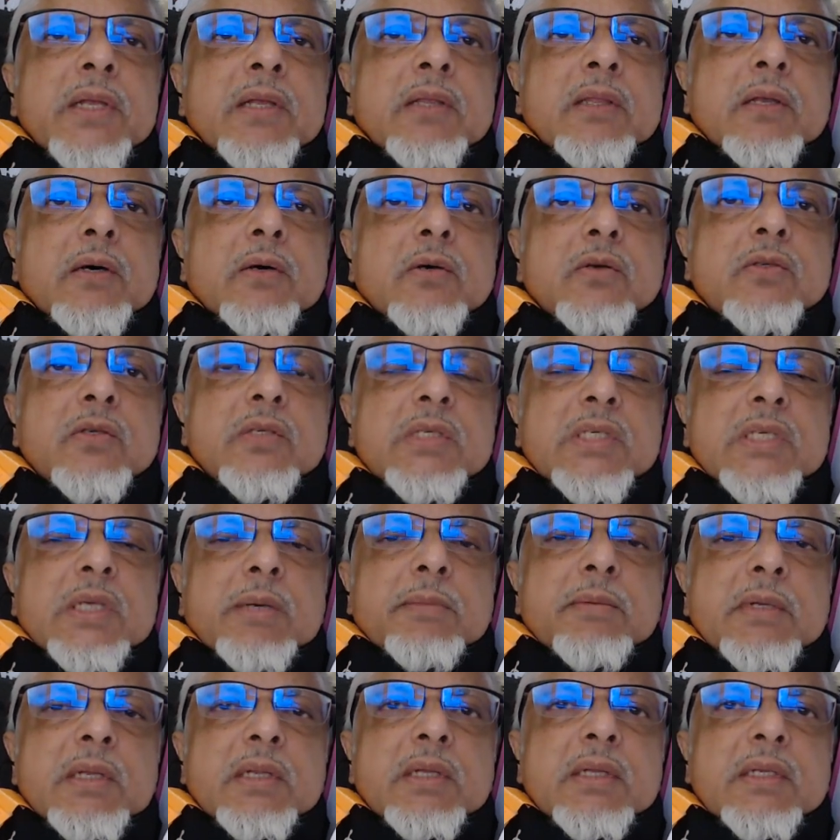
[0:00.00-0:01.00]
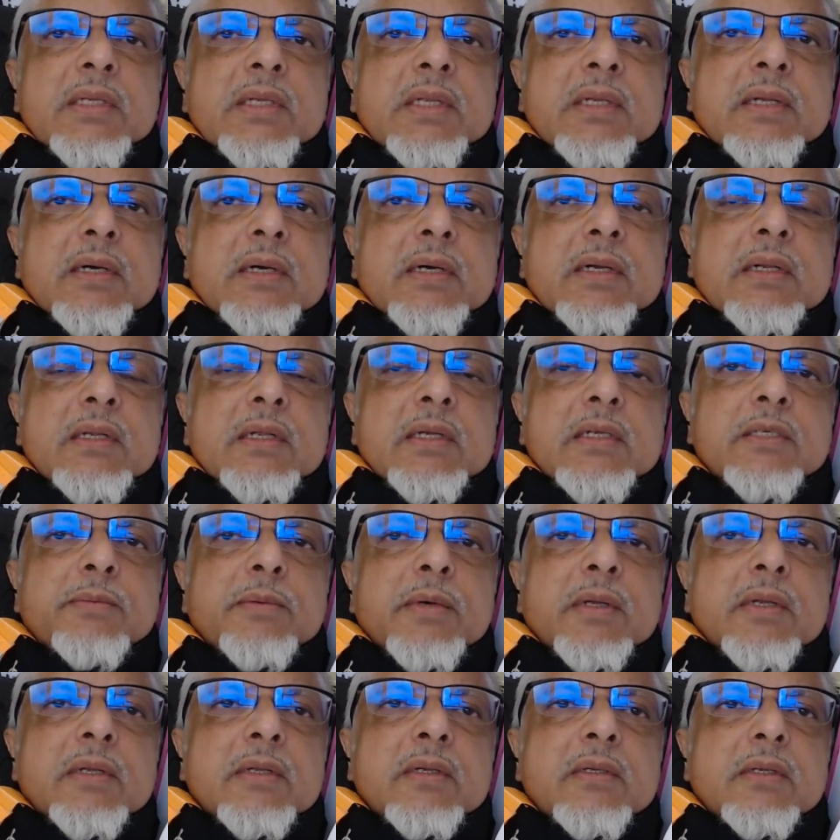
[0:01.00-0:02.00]
Those who stubbornly deny Allah
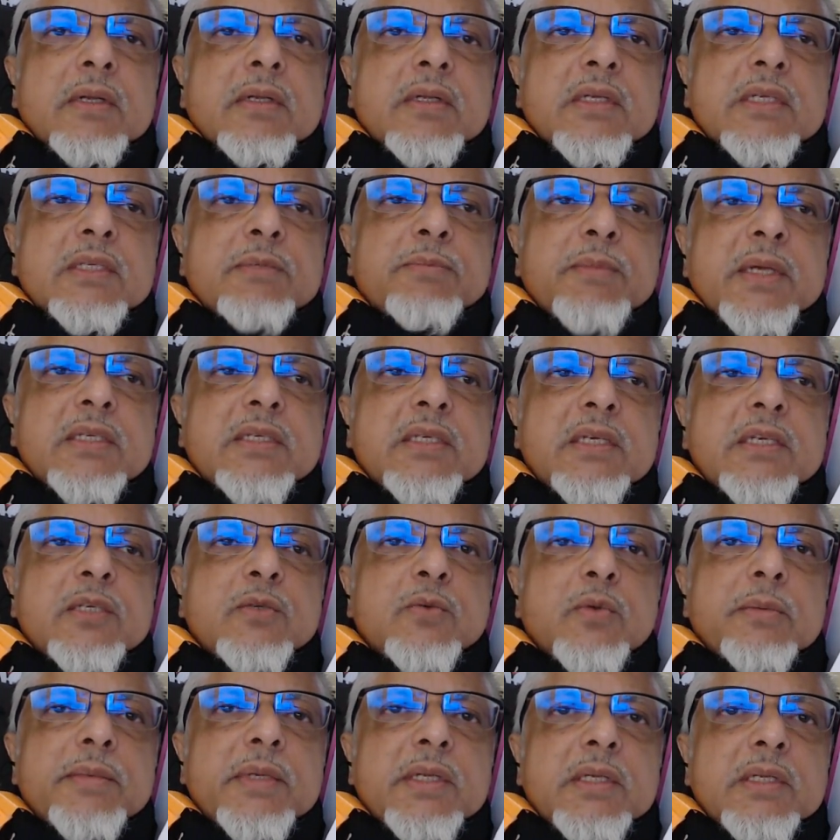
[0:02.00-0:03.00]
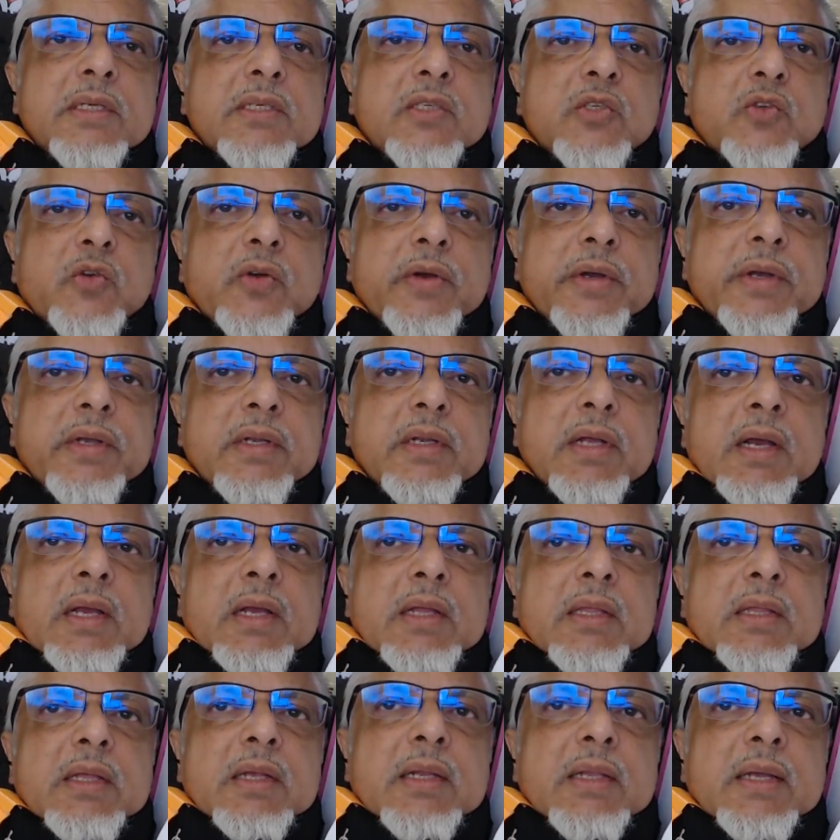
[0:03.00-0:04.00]
subhanahu wa ta'ala's message will be destroyed.
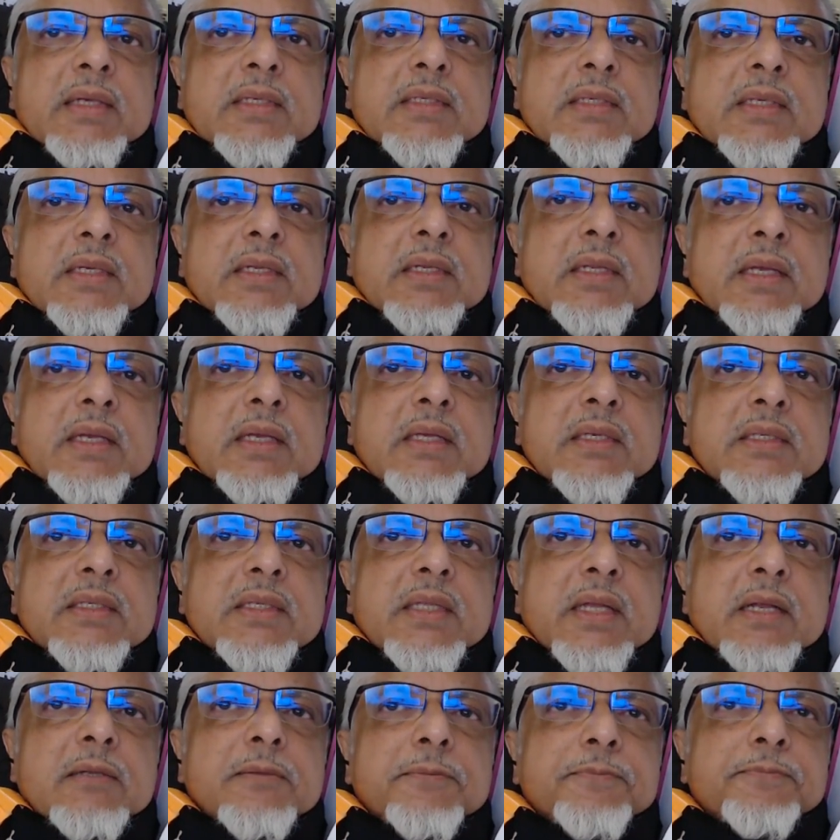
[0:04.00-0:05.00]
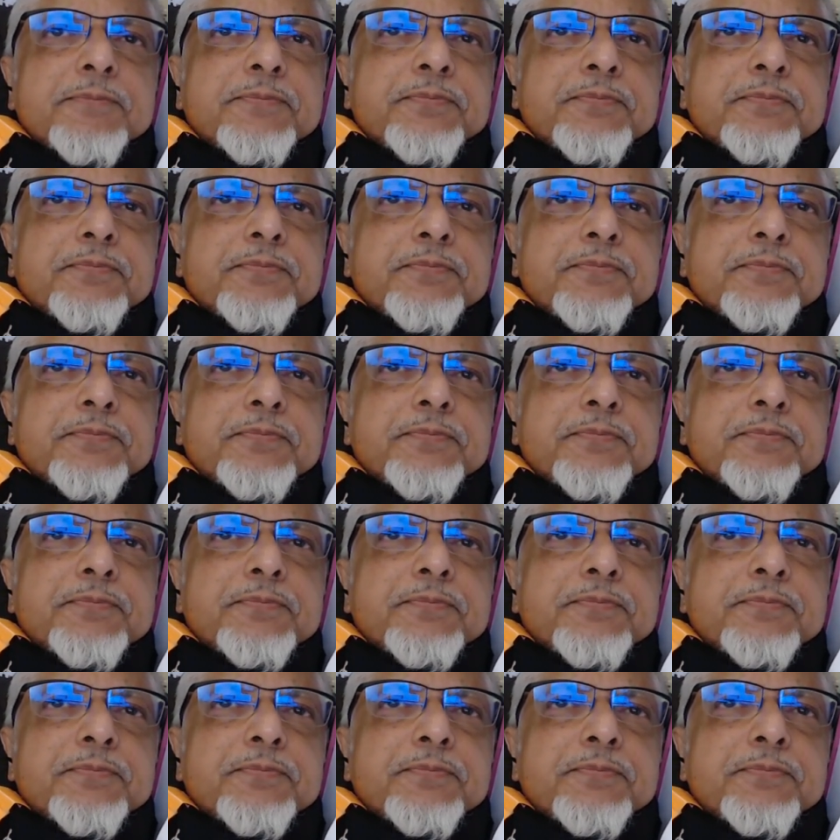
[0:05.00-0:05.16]
The lesson is that